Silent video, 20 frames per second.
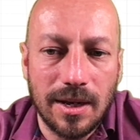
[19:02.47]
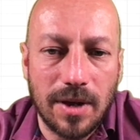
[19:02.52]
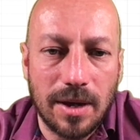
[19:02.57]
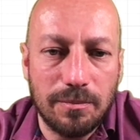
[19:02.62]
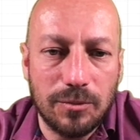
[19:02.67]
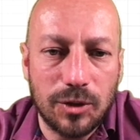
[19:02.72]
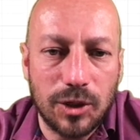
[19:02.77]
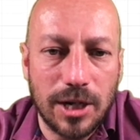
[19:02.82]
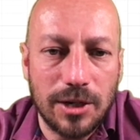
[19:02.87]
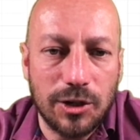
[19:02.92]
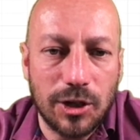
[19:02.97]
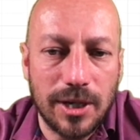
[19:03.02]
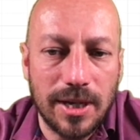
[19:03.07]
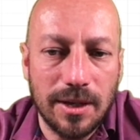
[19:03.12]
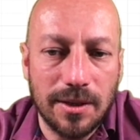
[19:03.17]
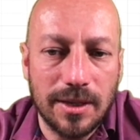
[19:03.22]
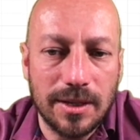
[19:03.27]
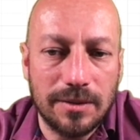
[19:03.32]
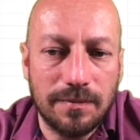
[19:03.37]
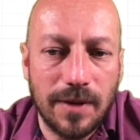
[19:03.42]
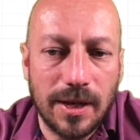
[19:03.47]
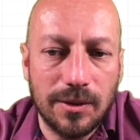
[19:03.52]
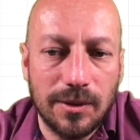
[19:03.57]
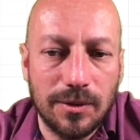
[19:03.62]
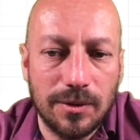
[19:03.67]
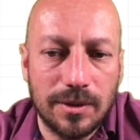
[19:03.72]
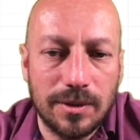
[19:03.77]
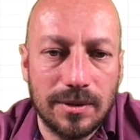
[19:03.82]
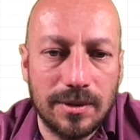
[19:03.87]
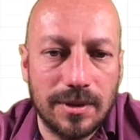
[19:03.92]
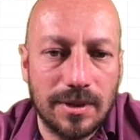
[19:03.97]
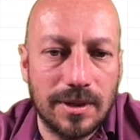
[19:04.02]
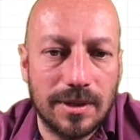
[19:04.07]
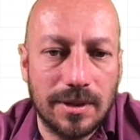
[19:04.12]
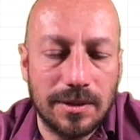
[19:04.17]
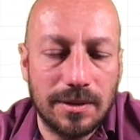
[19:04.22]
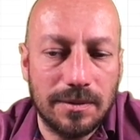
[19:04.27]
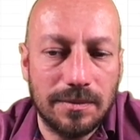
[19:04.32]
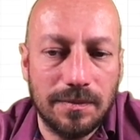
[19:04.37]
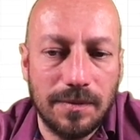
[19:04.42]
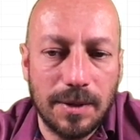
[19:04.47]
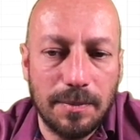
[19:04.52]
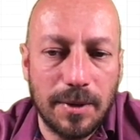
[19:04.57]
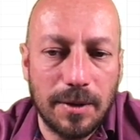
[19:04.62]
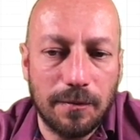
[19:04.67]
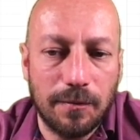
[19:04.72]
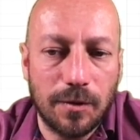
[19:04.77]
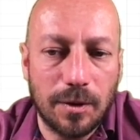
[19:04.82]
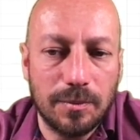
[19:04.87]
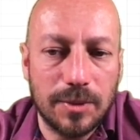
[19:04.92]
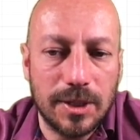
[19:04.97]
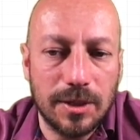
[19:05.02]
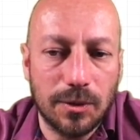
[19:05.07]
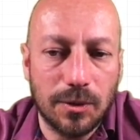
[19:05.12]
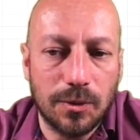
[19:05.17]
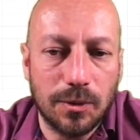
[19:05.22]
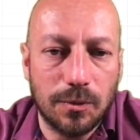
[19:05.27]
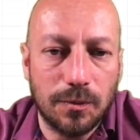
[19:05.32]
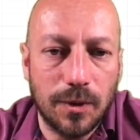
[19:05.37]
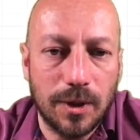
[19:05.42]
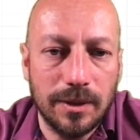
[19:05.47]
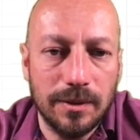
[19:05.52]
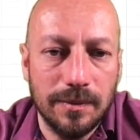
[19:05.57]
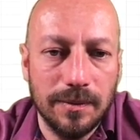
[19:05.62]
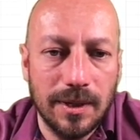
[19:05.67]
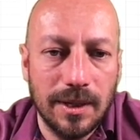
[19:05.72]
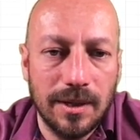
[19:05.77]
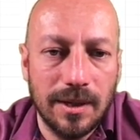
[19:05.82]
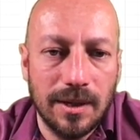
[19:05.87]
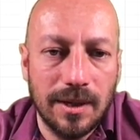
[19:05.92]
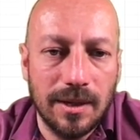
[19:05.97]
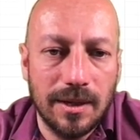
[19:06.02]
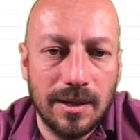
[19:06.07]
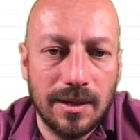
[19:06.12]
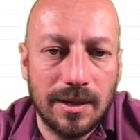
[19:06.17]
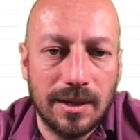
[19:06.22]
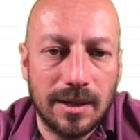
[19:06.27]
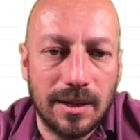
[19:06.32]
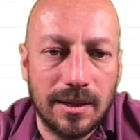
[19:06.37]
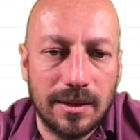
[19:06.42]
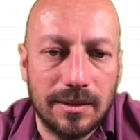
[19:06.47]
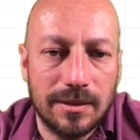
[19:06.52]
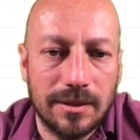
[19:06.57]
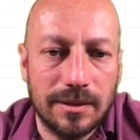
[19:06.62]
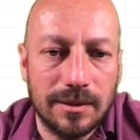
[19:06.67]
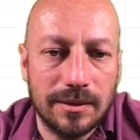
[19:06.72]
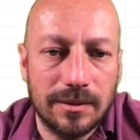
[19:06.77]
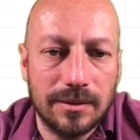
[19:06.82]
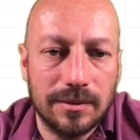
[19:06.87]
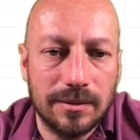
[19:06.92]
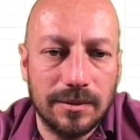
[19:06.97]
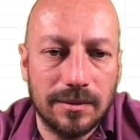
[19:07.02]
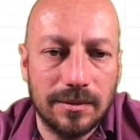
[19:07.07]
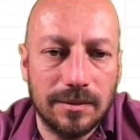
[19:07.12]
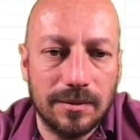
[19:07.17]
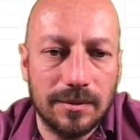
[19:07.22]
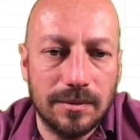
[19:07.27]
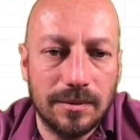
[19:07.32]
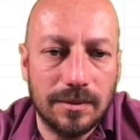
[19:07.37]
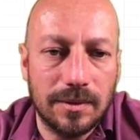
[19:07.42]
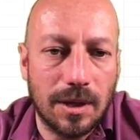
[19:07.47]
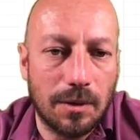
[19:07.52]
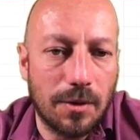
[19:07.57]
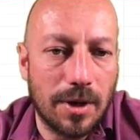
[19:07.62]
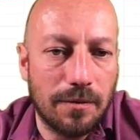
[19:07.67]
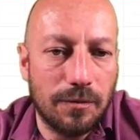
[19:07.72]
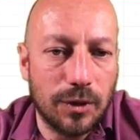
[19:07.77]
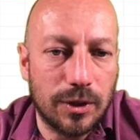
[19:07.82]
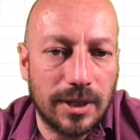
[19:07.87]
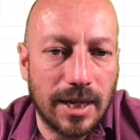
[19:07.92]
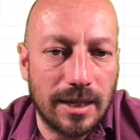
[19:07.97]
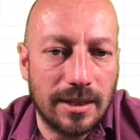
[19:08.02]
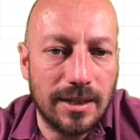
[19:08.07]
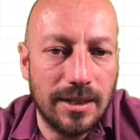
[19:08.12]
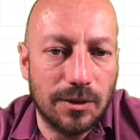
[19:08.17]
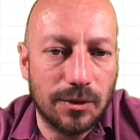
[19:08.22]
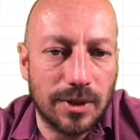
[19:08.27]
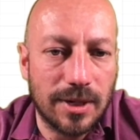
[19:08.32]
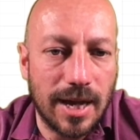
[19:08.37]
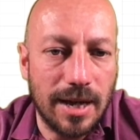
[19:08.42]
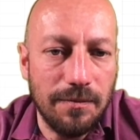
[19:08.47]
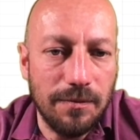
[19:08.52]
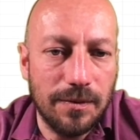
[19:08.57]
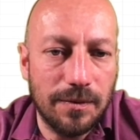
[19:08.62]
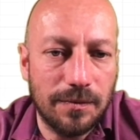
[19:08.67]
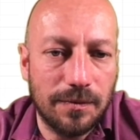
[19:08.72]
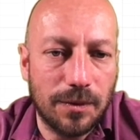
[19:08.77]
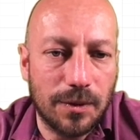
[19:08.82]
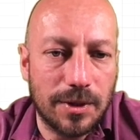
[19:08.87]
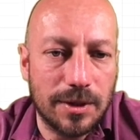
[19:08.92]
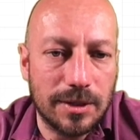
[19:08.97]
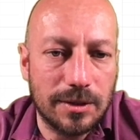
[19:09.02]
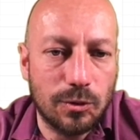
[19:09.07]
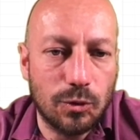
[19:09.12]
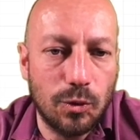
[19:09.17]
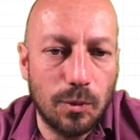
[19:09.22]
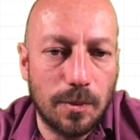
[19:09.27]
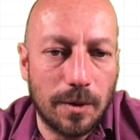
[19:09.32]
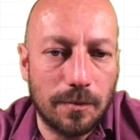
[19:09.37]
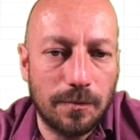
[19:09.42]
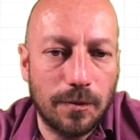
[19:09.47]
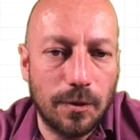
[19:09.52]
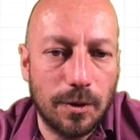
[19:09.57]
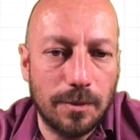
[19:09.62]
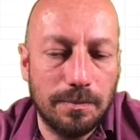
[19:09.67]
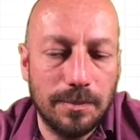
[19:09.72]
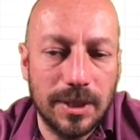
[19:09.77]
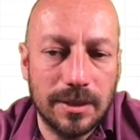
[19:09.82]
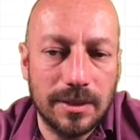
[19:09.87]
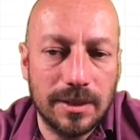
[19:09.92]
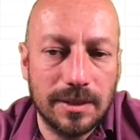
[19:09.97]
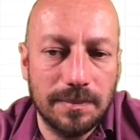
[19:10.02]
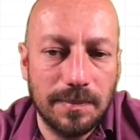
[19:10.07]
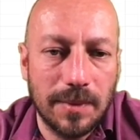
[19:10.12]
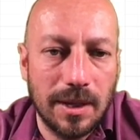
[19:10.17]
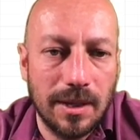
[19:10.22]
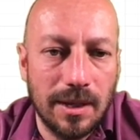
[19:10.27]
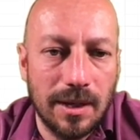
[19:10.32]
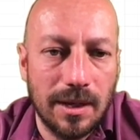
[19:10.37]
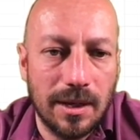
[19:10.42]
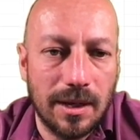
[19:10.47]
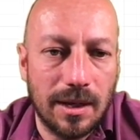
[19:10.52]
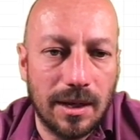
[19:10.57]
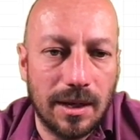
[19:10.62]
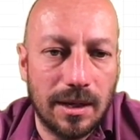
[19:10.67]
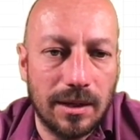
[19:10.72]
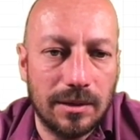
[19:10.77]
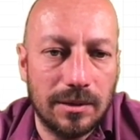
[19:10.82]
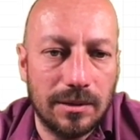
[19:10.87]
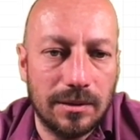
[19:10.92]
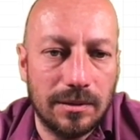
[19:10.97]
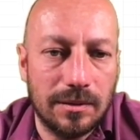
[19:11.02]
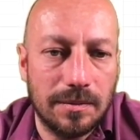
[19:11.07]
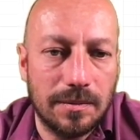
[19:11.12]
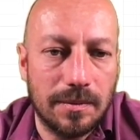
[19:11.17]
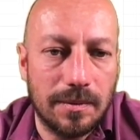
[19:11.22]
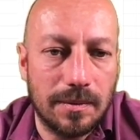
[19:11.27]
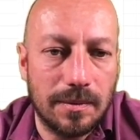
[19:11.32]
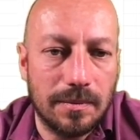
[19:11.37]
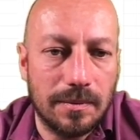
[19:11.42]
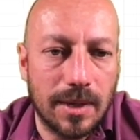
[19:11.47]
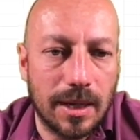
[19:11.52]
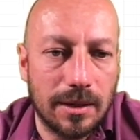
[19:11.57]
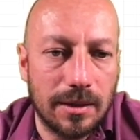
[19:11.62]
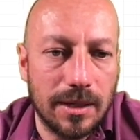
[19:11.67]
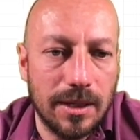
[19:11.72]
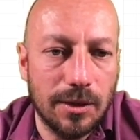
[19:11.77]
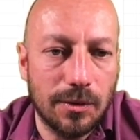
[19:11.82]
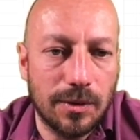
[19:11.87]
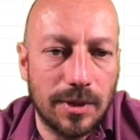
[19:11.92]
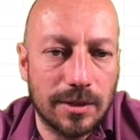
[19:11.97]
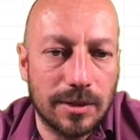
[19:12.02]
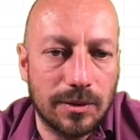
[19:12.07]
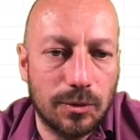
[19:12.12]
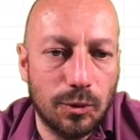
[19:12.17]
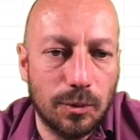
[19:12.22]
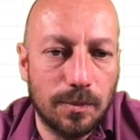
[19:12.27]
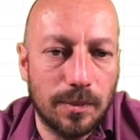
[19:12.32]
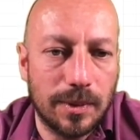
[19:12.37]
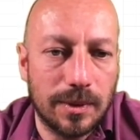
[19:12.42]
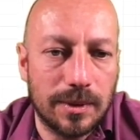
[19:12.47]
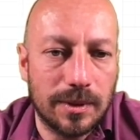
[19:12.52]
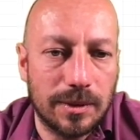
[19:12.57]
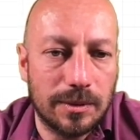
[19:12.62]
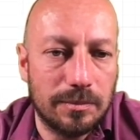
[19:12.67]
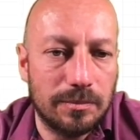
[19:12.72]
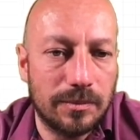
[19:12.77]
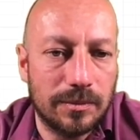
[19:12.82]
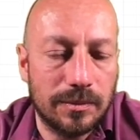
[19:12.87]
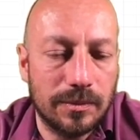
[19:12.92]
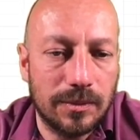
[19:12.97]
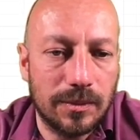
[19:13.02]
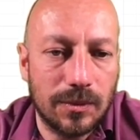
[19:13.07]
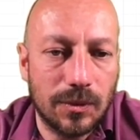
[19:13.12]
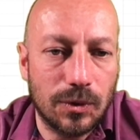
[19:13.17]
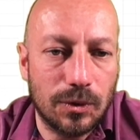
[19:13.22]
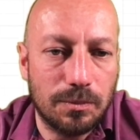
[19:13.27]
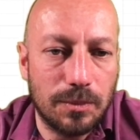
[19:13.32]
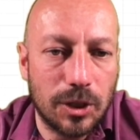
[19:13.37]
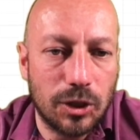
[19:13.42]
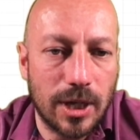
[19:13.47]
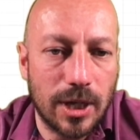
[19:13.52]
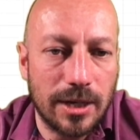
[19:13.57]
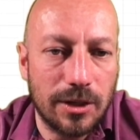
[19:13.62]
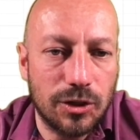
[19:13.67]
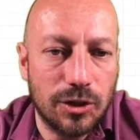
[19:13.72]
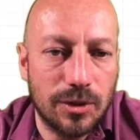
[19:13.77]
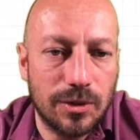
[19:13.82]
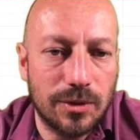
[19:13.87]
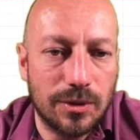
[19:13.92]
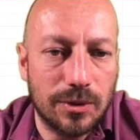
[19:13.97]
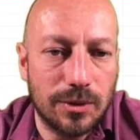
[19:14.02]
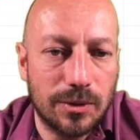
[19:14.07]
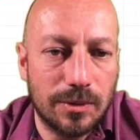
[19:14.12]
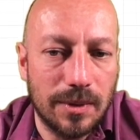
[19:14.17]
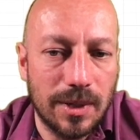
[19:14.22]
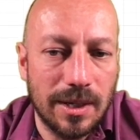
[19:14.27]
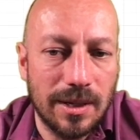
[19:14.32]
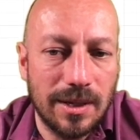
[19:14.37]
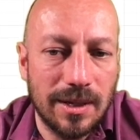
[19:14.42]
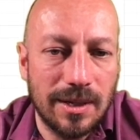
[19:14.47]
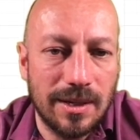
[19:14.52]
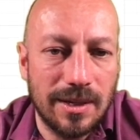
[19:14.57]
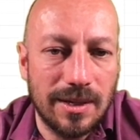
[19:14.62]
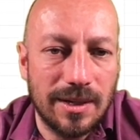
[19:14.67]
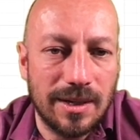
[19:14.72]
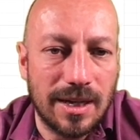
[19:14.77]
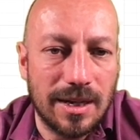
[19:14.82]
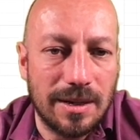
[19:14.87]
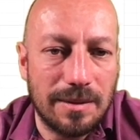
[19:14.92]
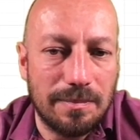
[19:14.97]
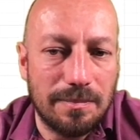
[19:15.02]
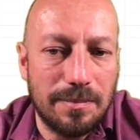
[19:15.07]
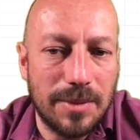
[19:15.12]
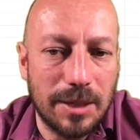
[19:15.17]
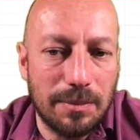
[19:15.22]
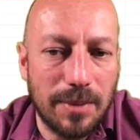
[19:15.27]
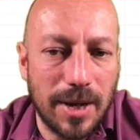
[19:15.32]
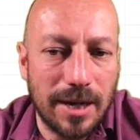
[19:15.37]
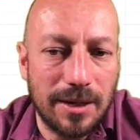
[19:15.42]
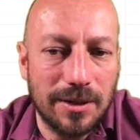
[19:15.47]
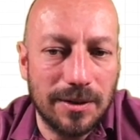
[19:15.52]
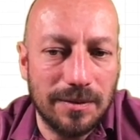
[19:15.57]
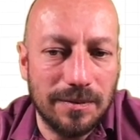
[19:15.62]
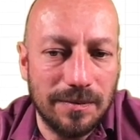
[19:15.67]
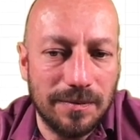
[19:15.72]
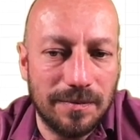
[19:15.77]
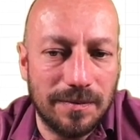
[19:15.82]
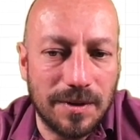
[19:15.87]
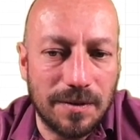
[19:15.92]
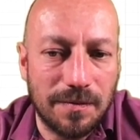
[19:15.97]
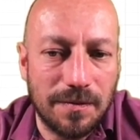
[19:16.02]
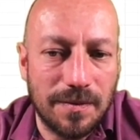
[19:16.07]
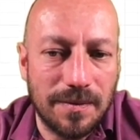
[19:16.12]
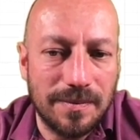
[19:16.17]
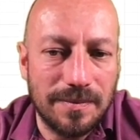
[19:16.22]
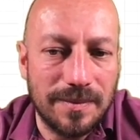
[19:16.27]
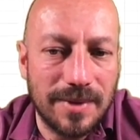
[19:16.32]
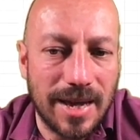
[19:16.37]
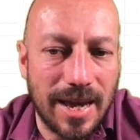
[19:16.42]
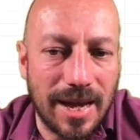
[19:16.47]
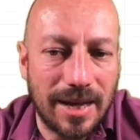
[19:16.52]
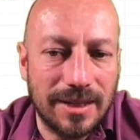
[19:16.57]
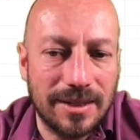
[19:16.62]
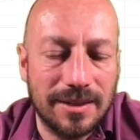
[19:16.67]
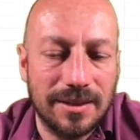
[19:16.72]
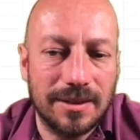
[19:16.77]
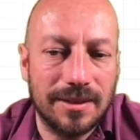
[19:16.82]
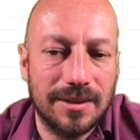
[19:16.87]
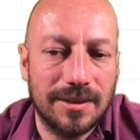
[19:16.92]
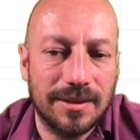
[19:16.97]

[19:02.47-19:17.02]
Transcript: I'm changing here this value, it's flipping from 0 to 1. And now I would get here an F for this group of 4 bits. And then here this group could be changed to a bit pattern with hex